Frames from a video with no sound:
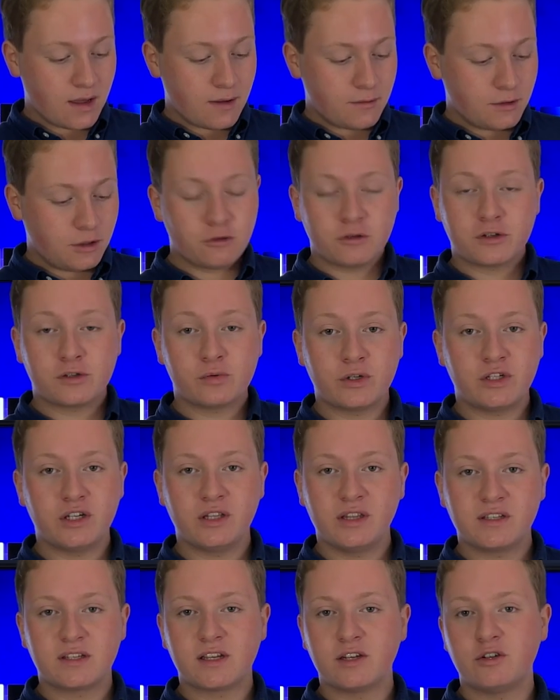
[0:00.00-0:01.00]
you're switching
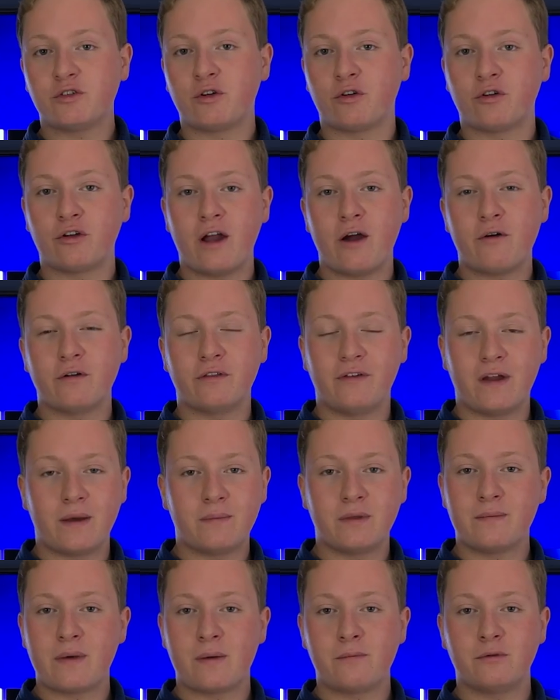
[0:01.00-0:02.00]
this controller out with
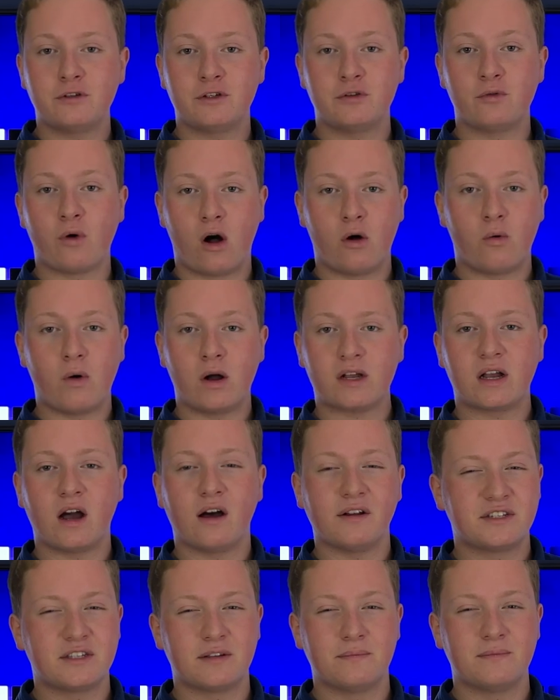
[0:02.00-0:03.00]
family members who all want
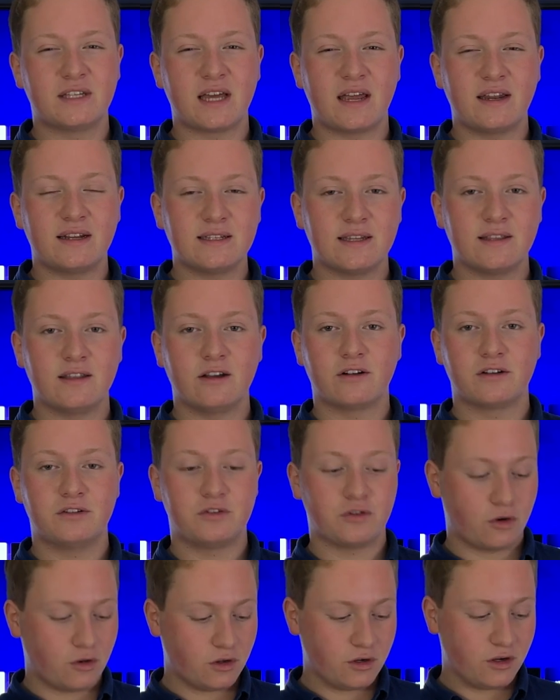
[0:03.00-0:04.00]
custom settings on their
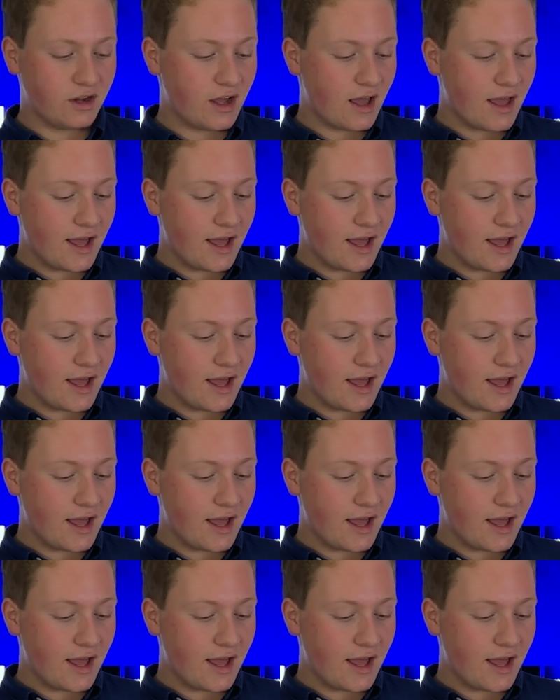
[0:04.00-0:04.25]
controller,